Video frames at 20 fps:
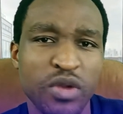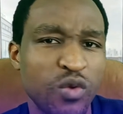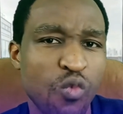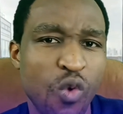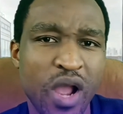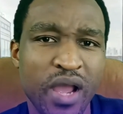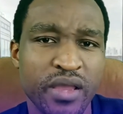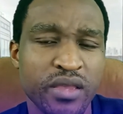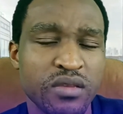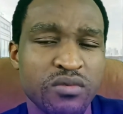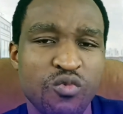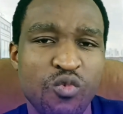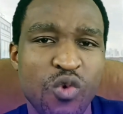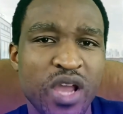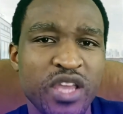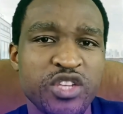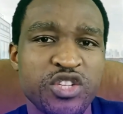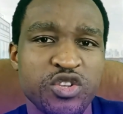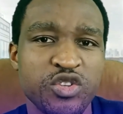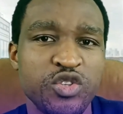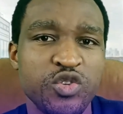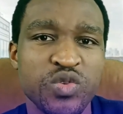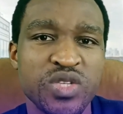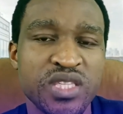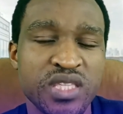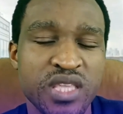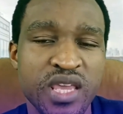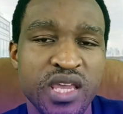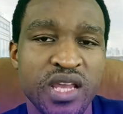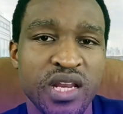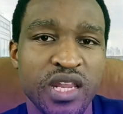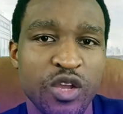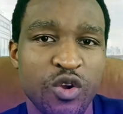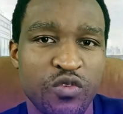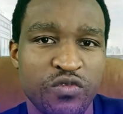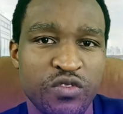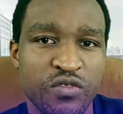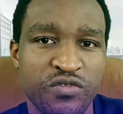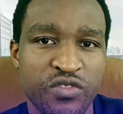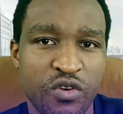But why? Why should you stay
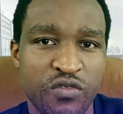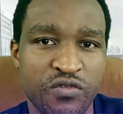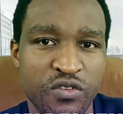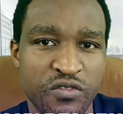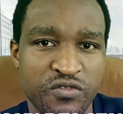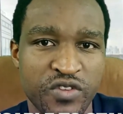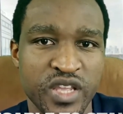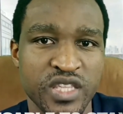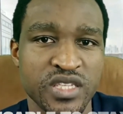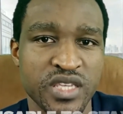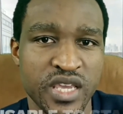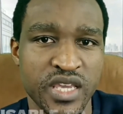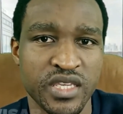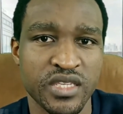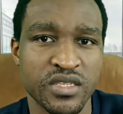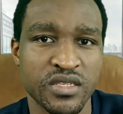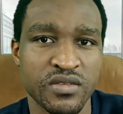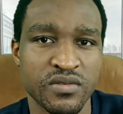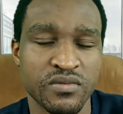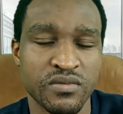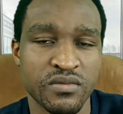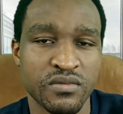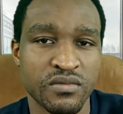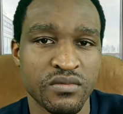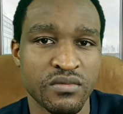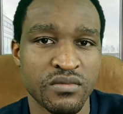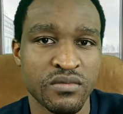clear of your friend's ex?